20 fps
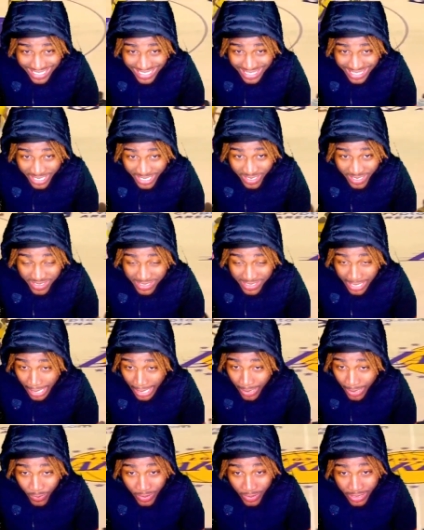Lakers,
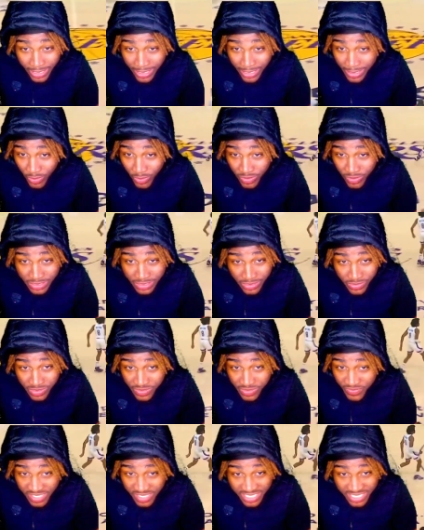y'all don't want to hear no
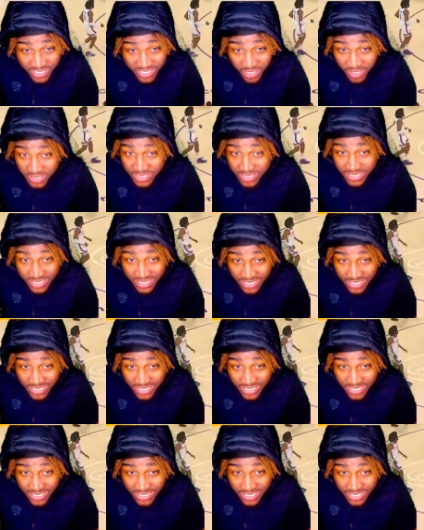excuses for this loss.